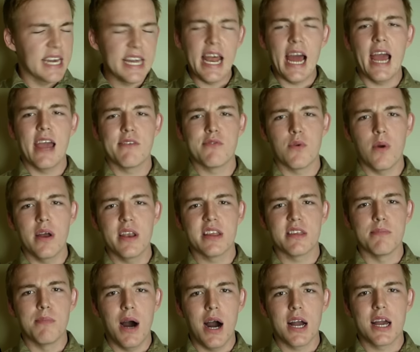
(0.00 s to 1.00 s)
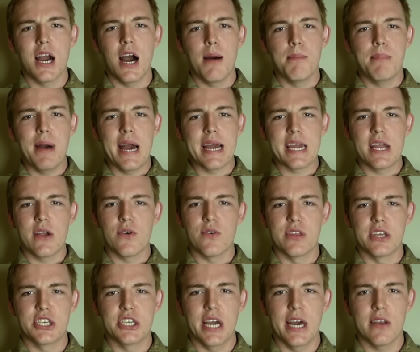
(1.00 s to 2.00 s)
G'day everyone, it's Mark Hunt back here
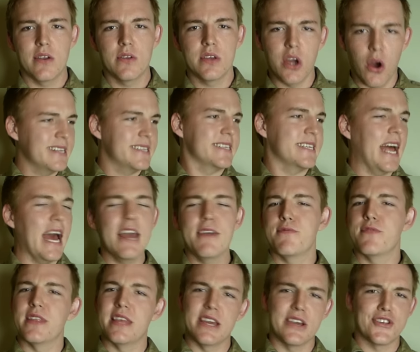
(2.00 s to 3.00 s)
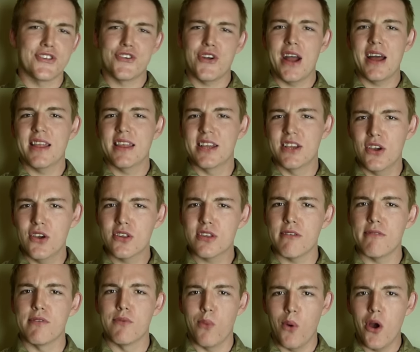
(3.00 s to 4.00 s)
on the channel, here today for the Australian
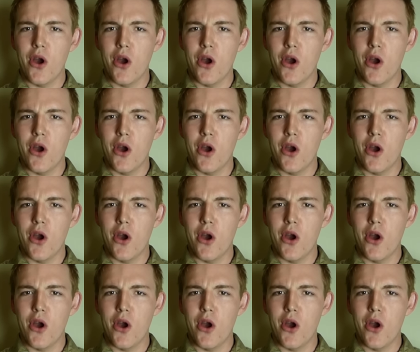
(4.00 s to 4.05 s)
use of the